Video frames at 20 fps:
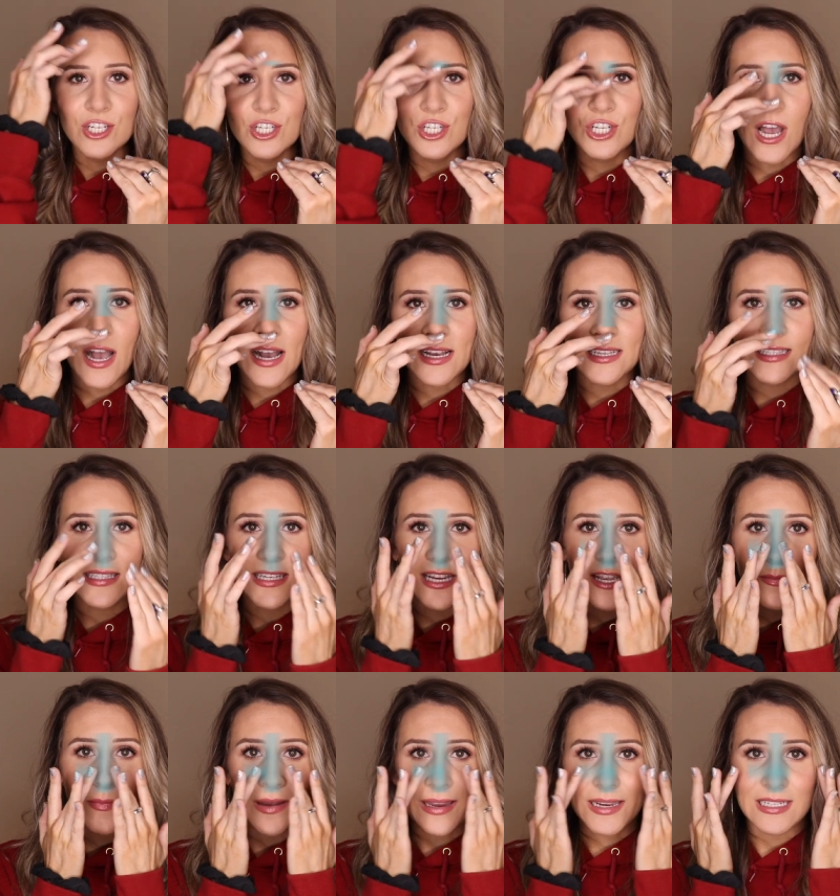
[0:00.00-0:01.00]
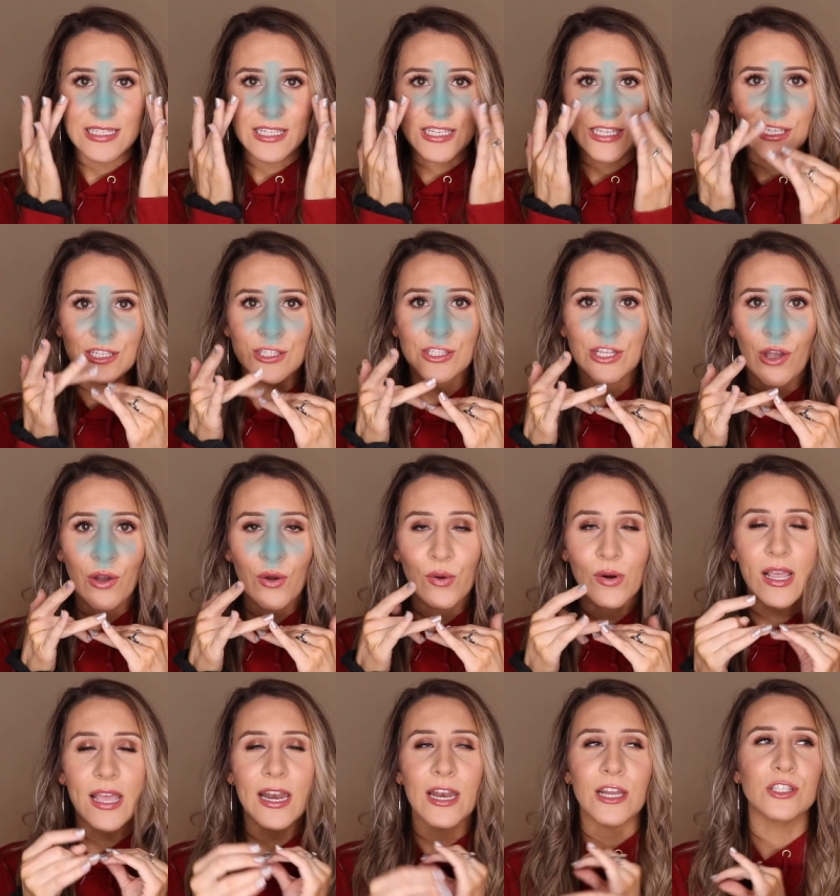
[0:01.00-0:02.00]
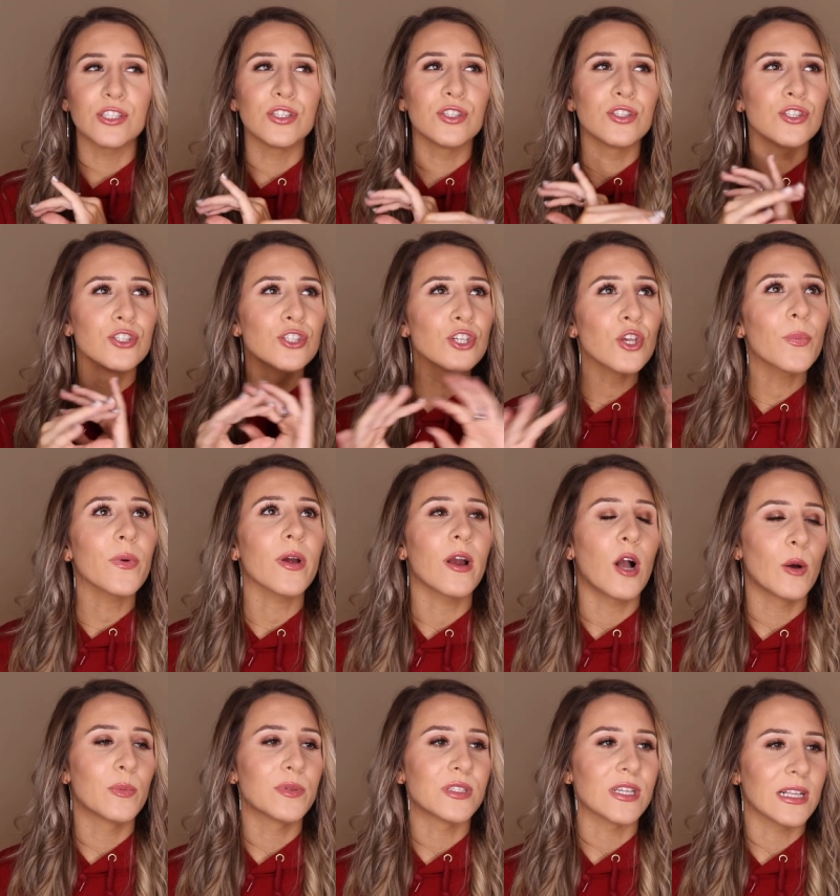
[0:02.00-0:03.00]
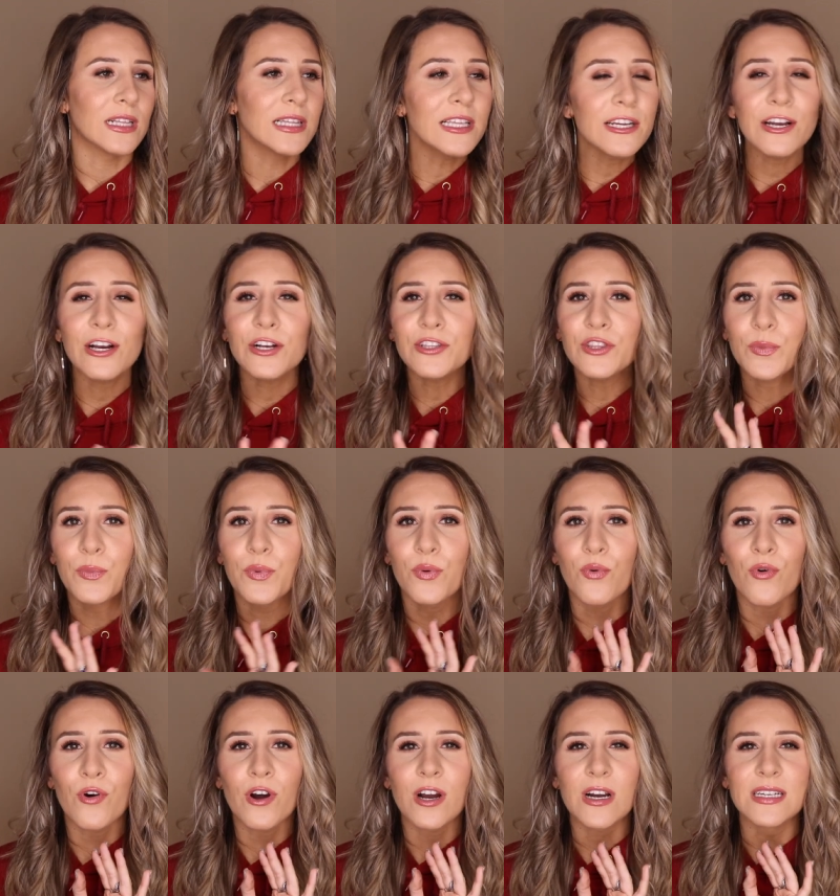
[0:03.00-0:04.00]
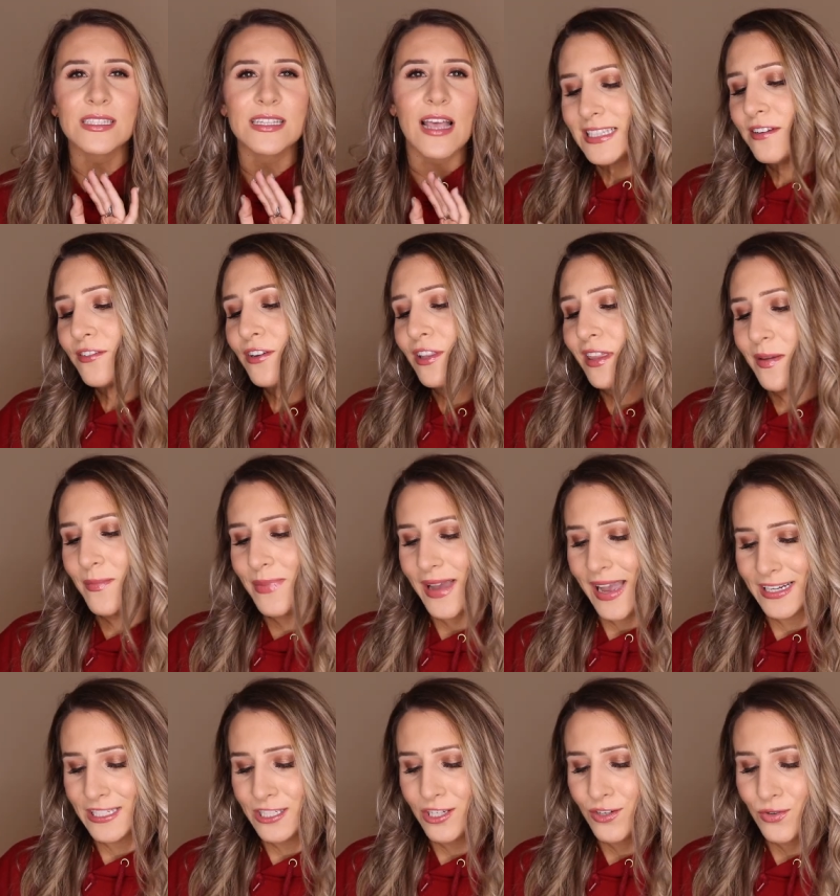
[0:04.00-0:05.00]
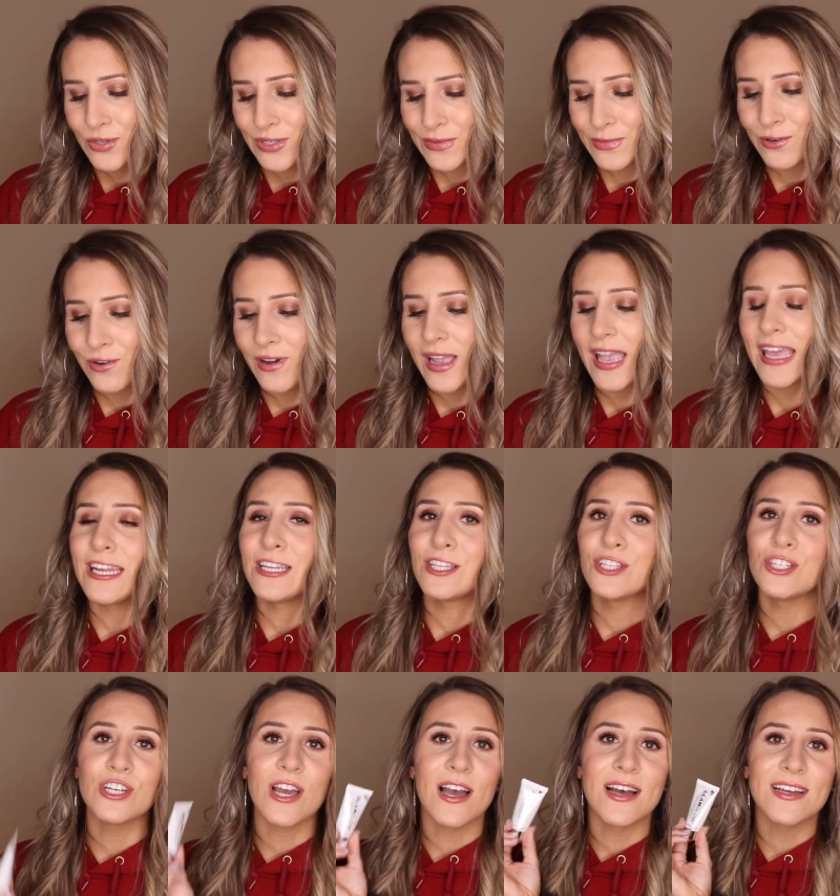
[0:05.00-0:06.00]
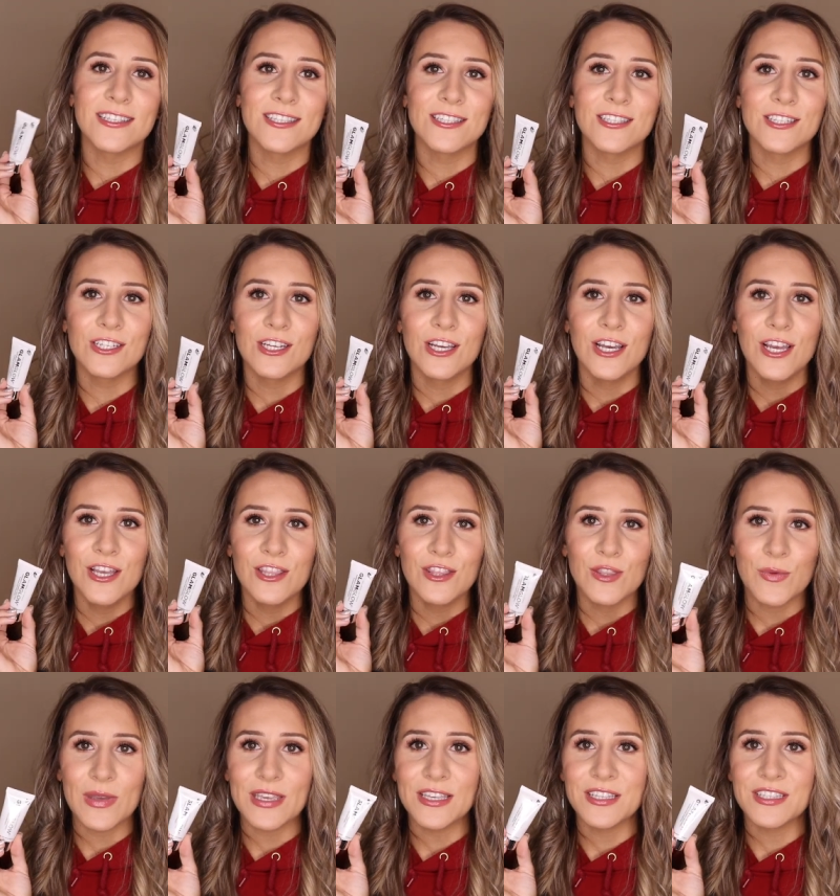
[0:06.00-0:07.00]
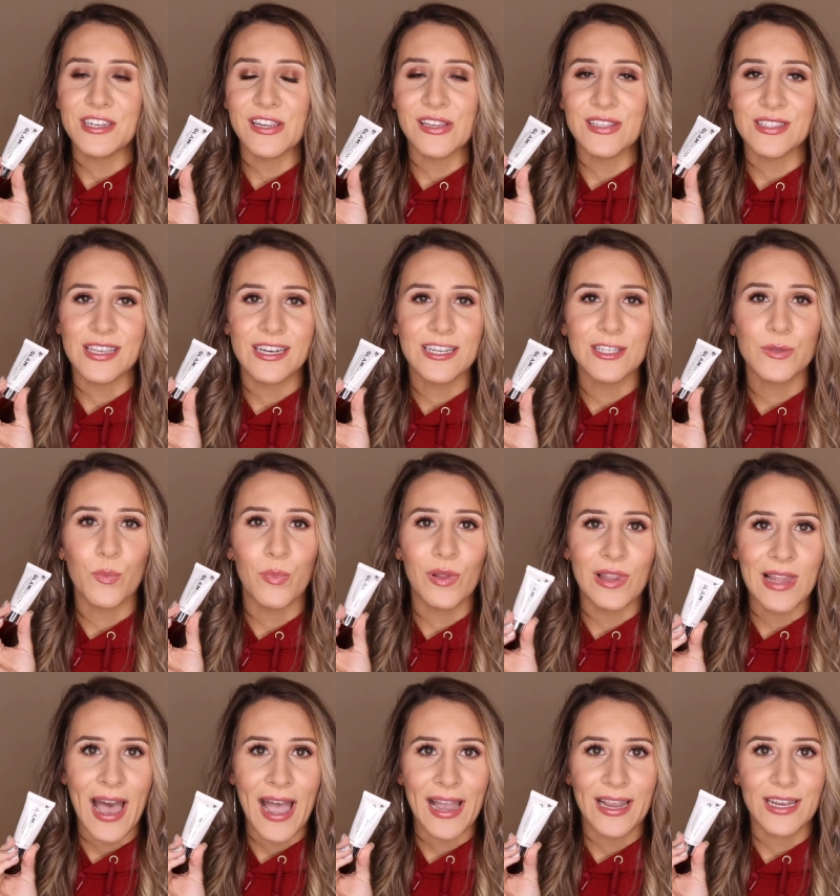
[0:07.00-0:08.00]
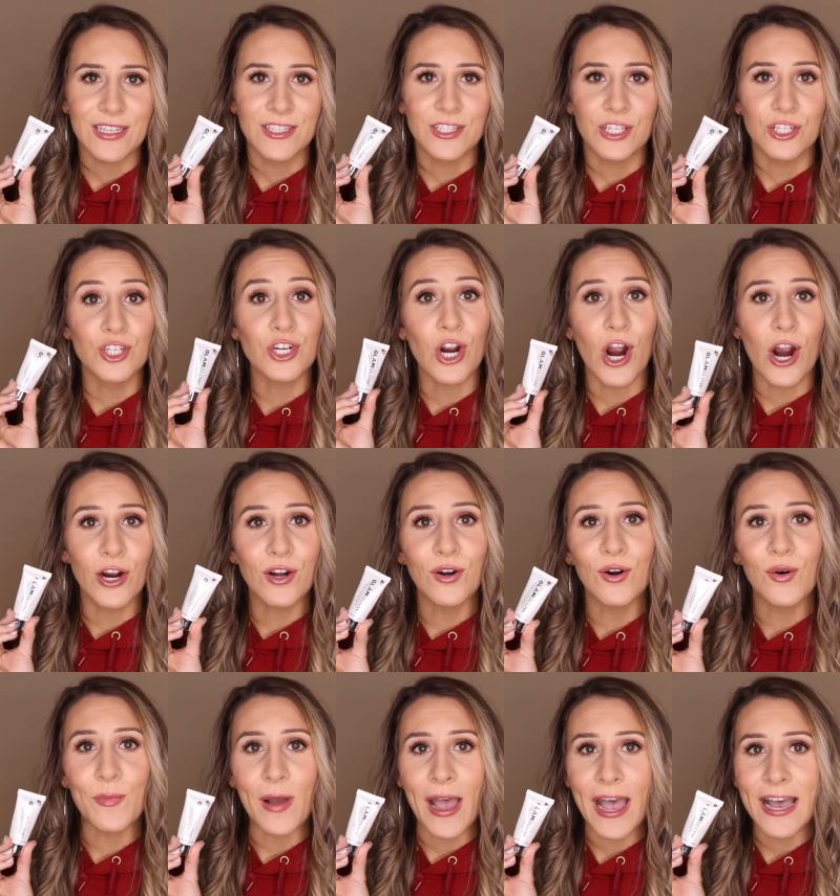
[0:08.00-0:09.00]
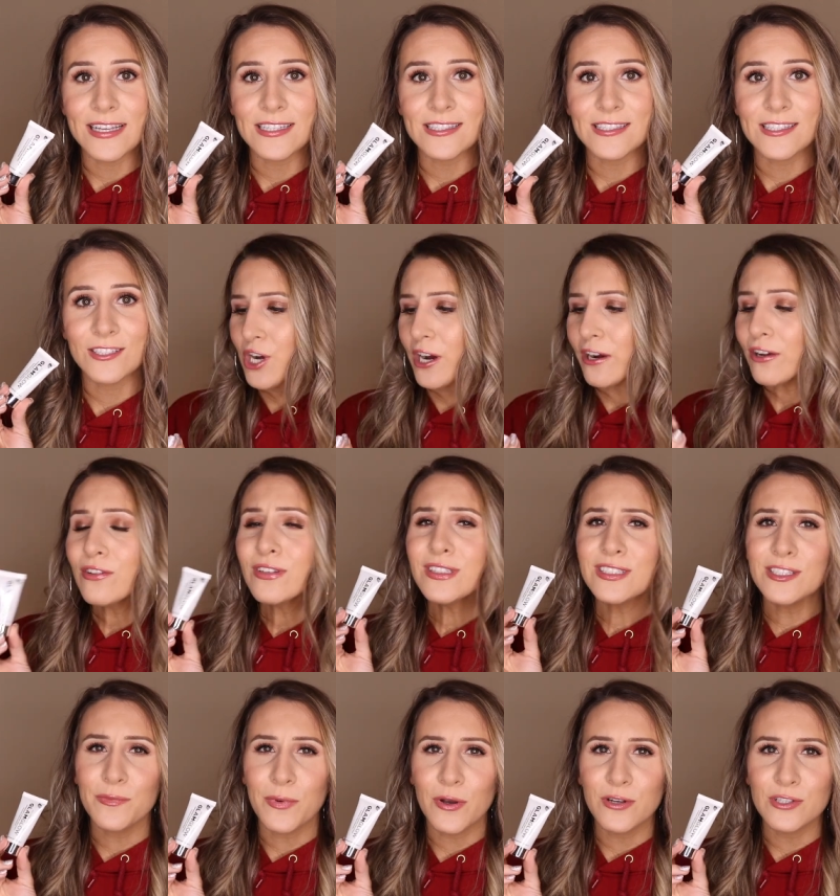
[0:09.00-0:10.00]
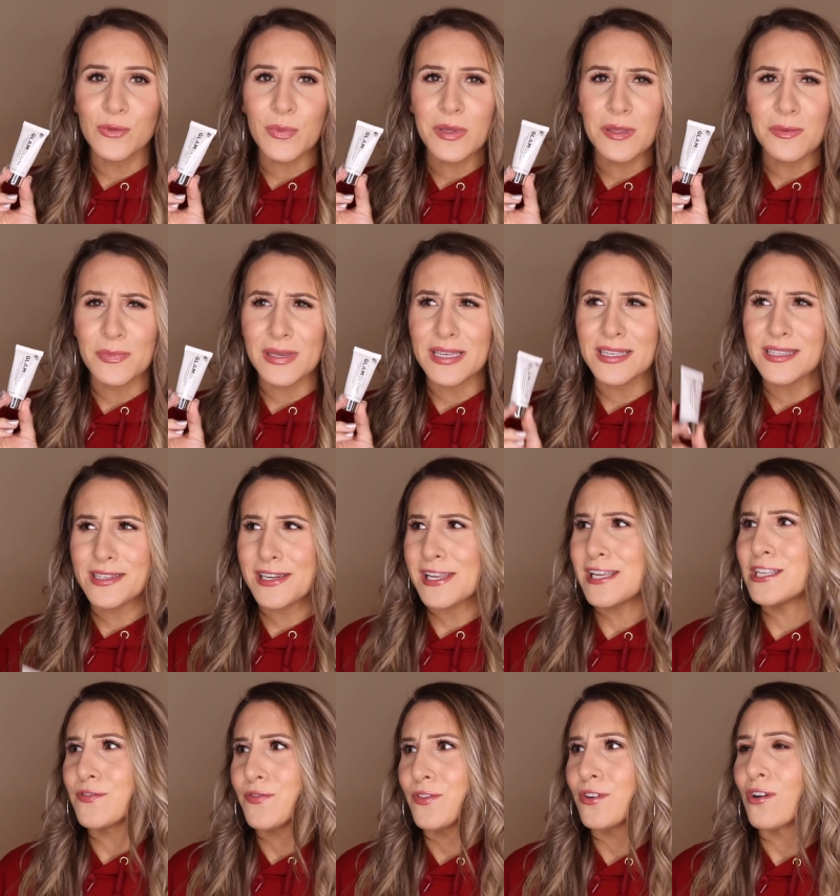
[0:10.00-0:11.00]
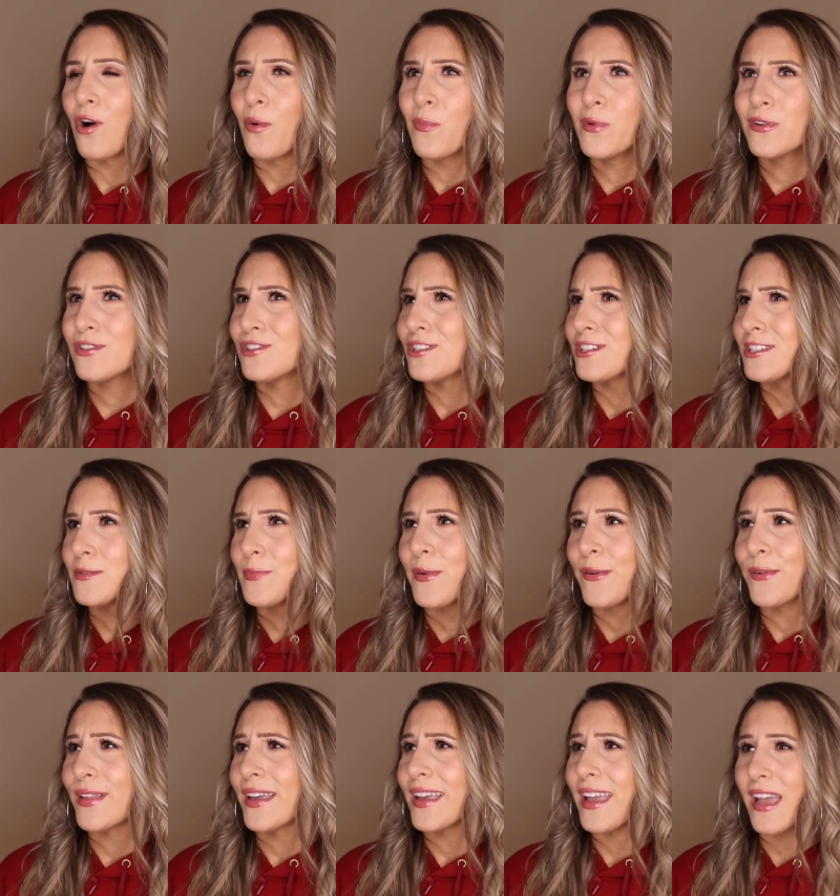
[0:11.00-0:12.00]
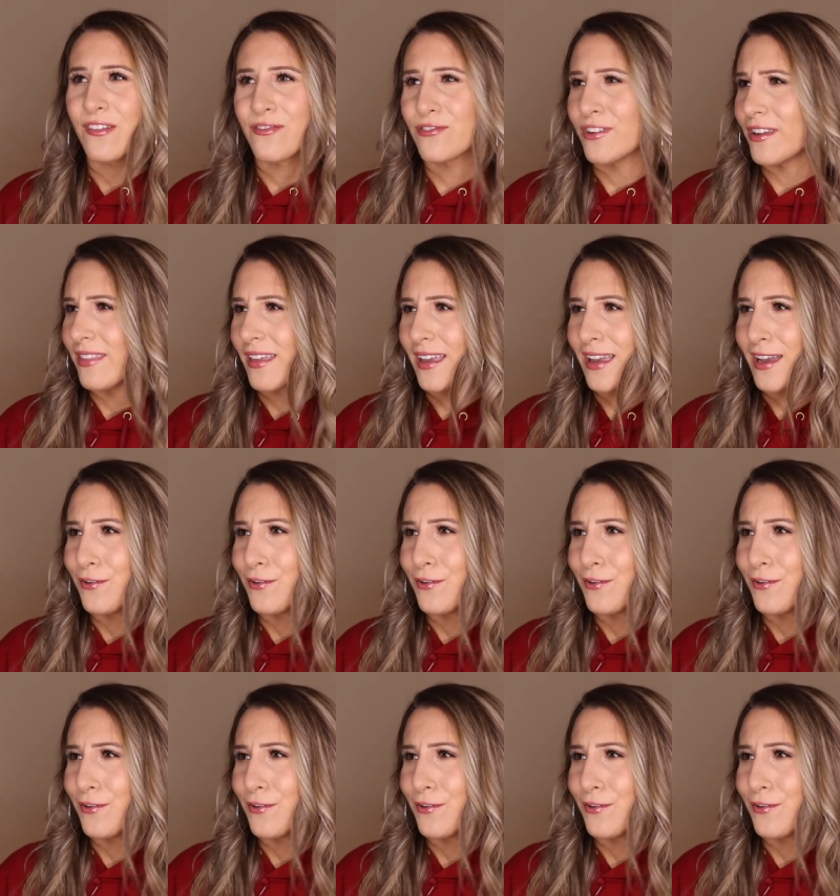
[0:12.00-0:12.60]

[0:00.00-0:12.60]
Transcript: just in my T-zone, and it super helps to clear out the pores. It's everything back to normal, and it's just the bee's knees. It is black. It's a charcoal mask. Charcoal is supposed to be the bee's knees for almost just about like everything,